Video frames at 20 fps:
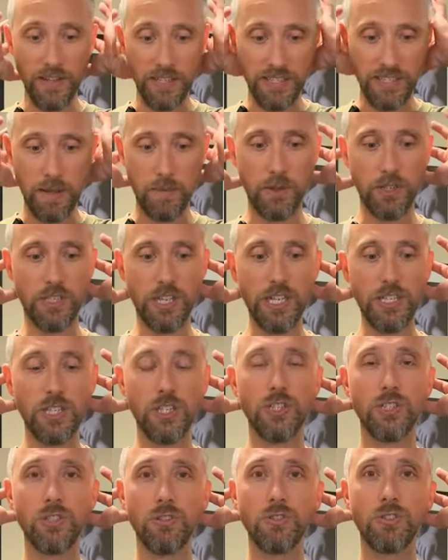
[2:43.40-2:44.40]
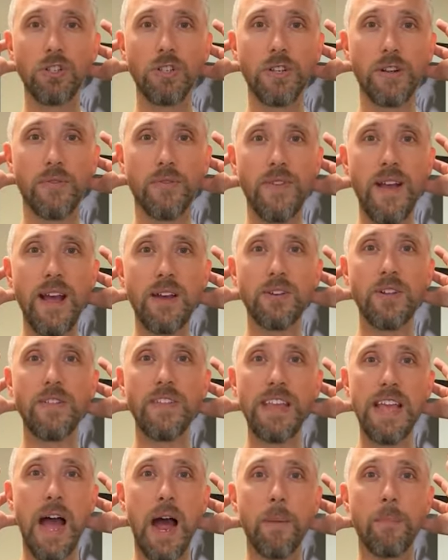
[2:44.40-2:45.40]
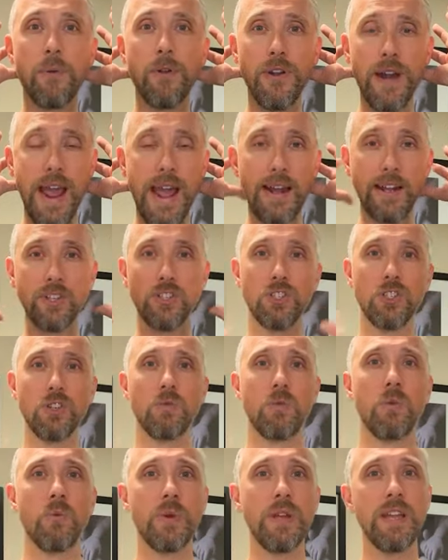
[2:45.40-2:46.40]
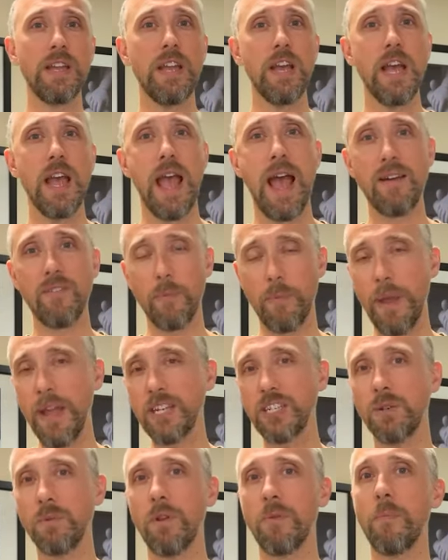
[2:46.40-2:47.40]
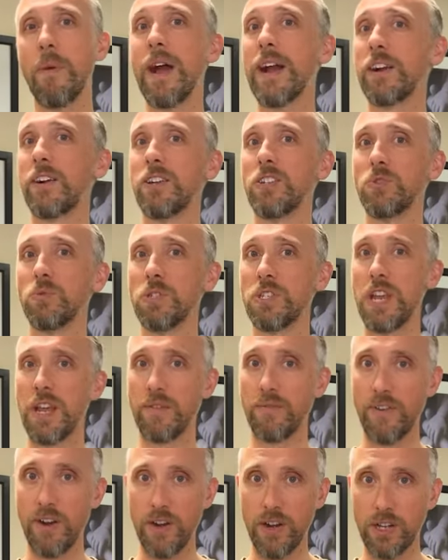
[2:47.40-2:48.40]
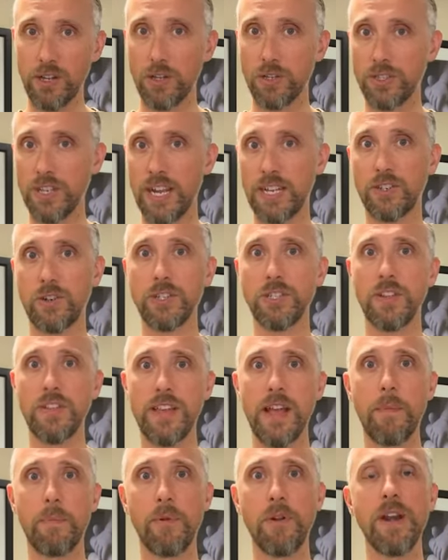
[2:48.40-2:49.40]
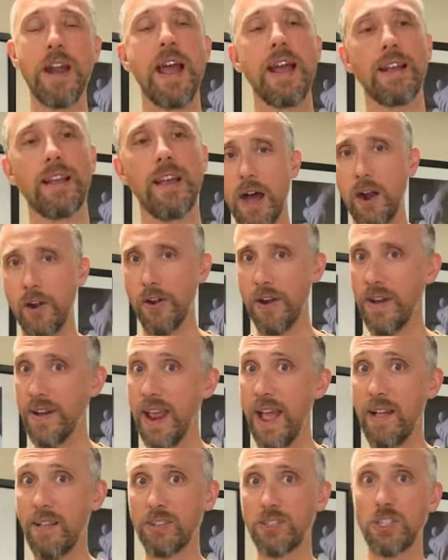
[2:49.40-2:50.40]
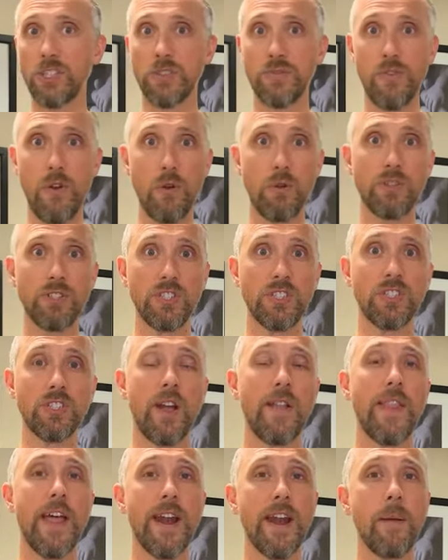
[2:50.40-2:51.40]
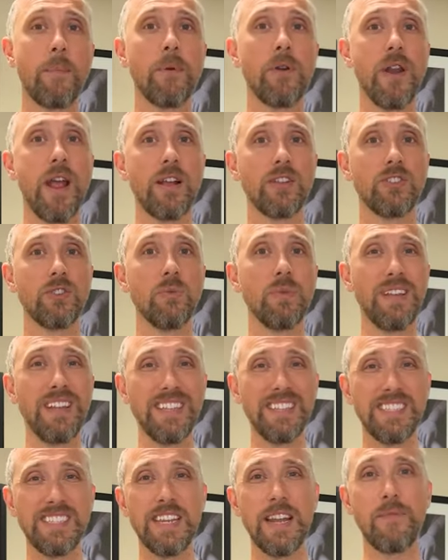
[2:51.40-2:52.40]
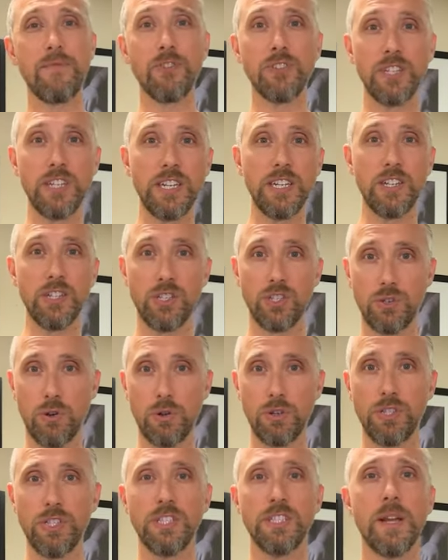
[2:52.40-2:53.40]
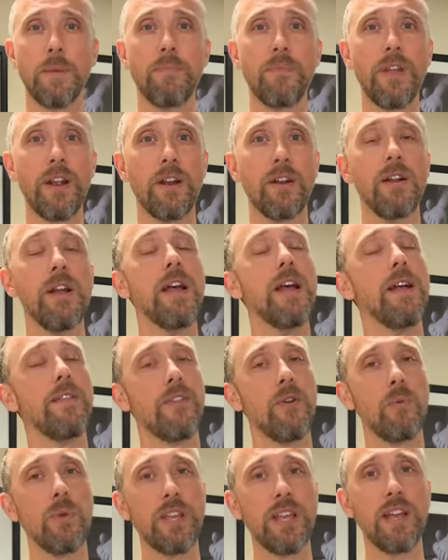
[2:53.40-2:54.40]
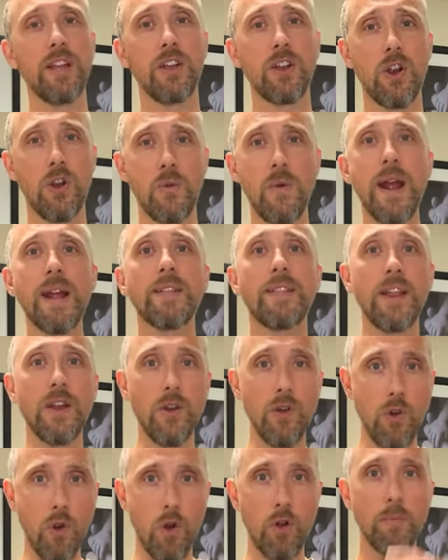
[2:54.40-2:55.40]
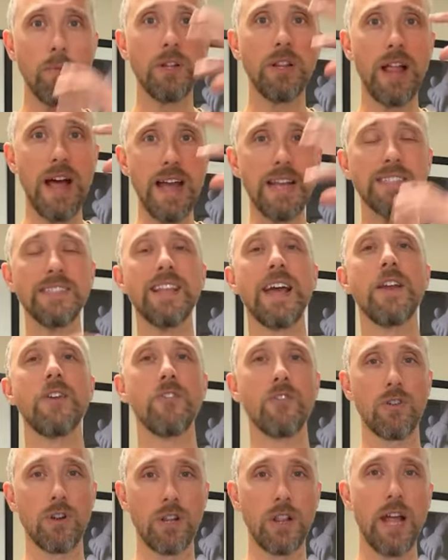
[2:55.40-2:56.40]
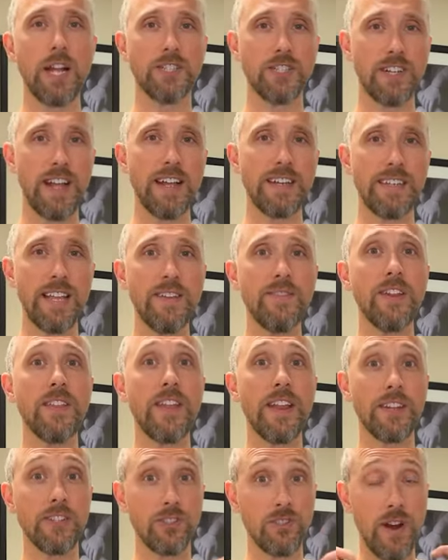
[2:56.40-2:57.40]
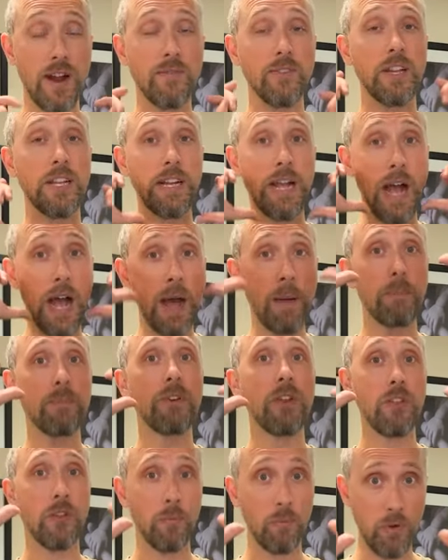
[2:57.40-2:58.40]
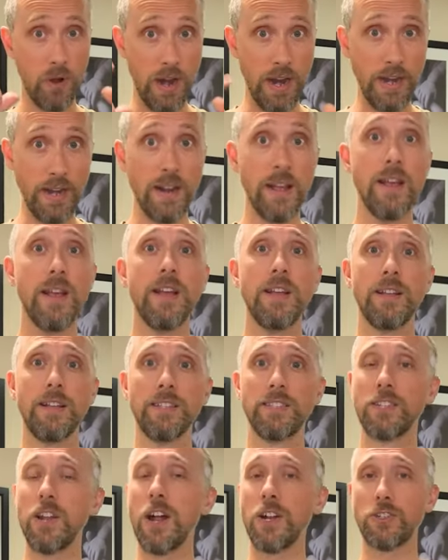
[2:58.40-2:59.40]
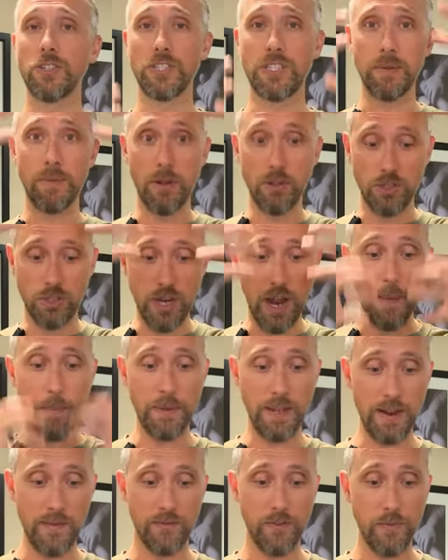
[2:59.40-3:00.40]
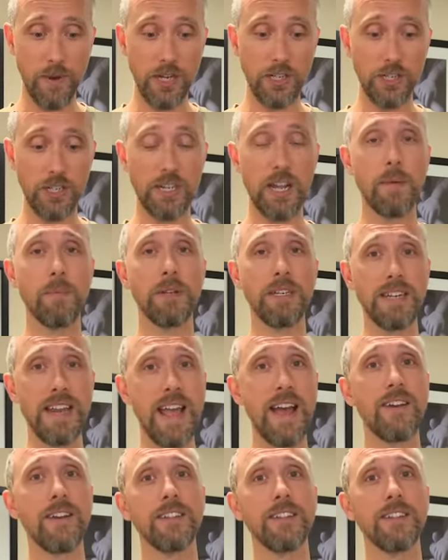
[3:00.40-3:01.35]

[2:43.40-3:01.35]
these subluxations usually are found in the upper neck. And so when we have a patient with migraines, we take very close x rays of the upper neck. Our analysis focuses on that upper neck so we can see if there's any distortions up there that we can correct that normalize that neurologic activity that is traveling up to the brain. It's not just about stopping information coming down,